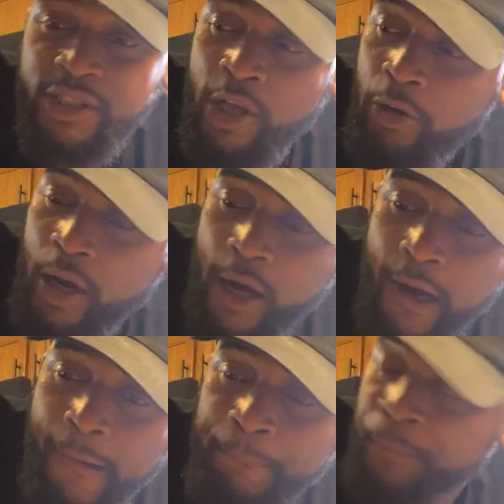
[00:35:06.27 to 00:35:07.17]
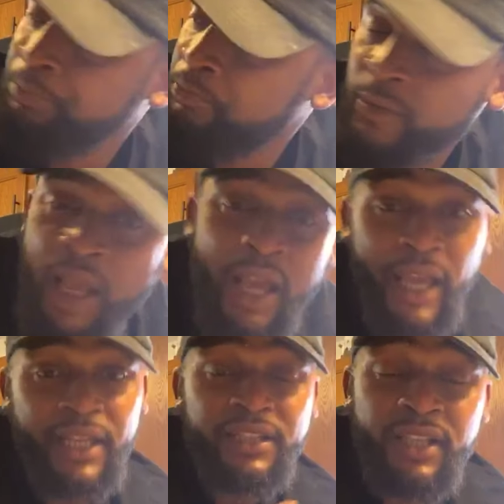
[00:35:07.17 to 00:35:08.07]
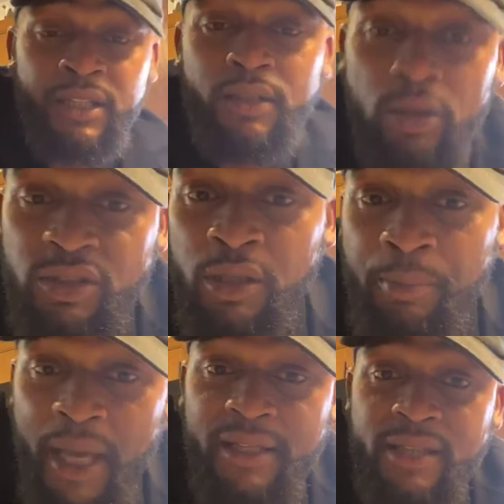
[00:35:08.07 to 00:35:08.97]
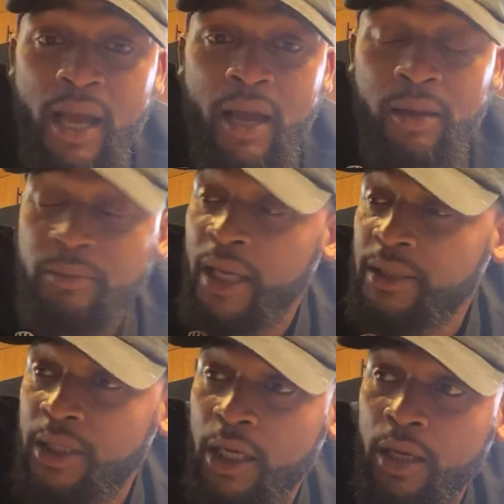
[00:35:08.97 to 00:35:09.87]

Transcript: note, it is getting close to the bedtime, and